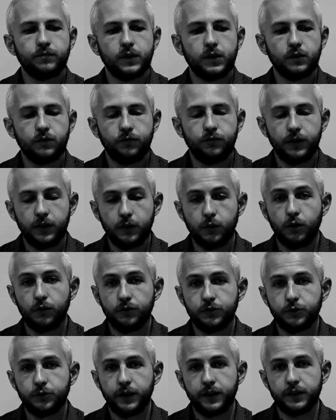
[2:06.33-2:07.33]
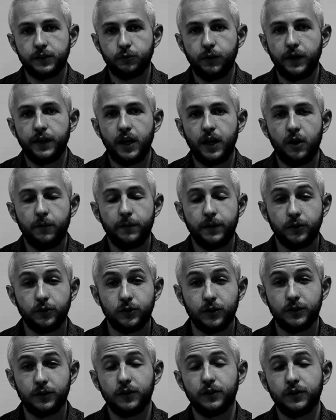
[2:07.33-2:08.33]
feel a lot of stress right now, because
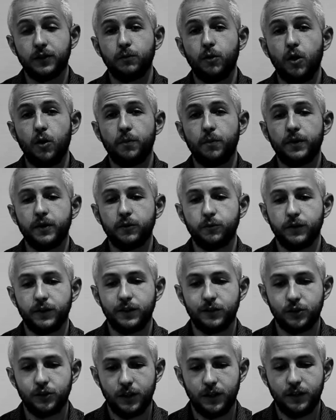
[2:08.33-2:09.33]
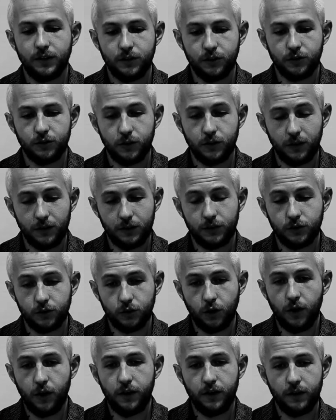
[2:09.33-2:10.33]
this is the moment when the changes are going to
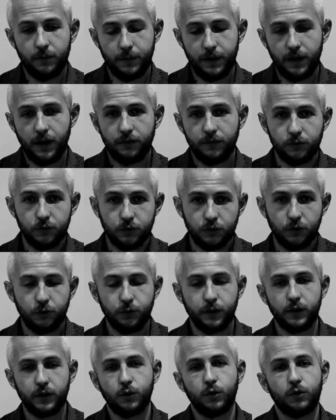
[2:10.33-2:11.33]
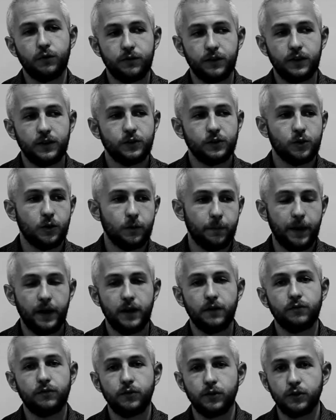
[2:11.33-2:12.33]
start. I'm going to have to start doing a lot of things that are
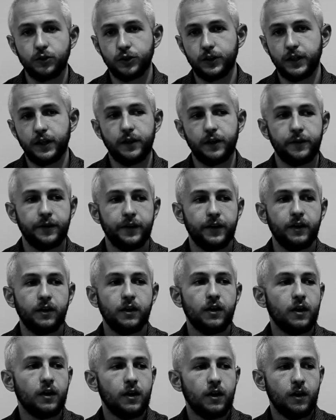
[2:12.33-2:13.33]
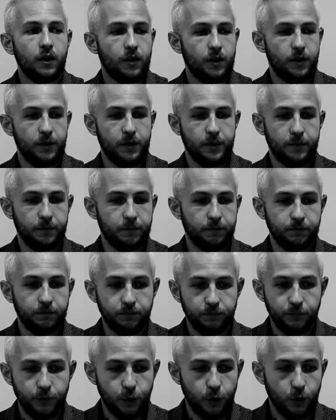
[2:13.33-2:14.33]
painful, scary,
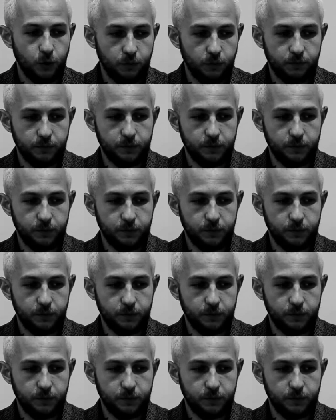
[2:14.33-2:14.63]
you know,